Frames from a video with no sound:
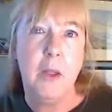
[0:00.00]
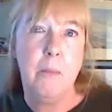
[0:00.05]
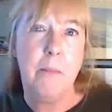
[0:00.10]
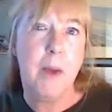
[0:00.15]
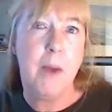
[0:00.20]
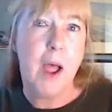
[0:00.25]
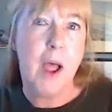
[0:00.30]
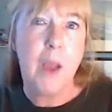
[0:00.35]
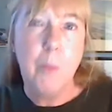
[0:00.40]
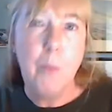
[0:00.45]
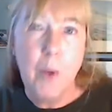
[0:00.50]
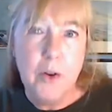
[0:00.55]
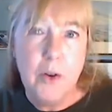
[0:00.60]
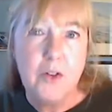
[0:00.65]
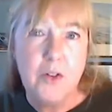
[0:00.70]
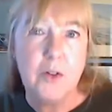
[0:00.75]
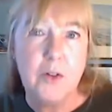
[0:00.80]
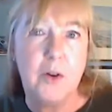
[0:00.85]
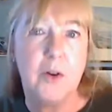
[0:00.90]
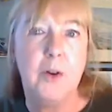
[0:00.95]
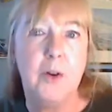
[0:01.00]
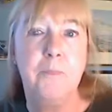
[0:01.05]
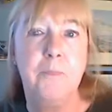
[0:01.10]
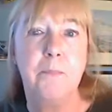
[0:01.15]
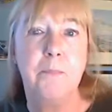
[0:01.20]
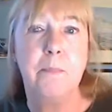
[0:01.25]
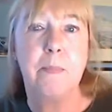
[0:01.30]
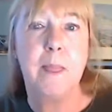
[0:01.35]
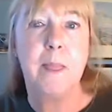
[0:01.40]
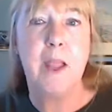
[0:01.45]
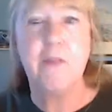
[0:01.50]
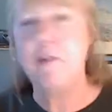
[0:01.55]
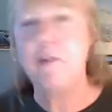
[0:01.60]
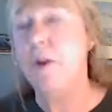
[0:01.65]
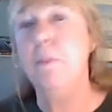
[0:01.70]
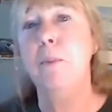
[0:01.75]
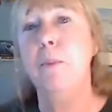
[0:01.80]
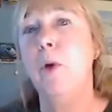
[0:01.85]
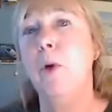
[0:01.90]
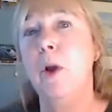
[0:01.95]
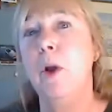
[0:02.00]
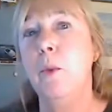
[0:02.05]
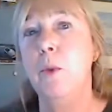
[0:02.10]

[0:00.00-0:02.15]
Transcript: But I wonder if an employer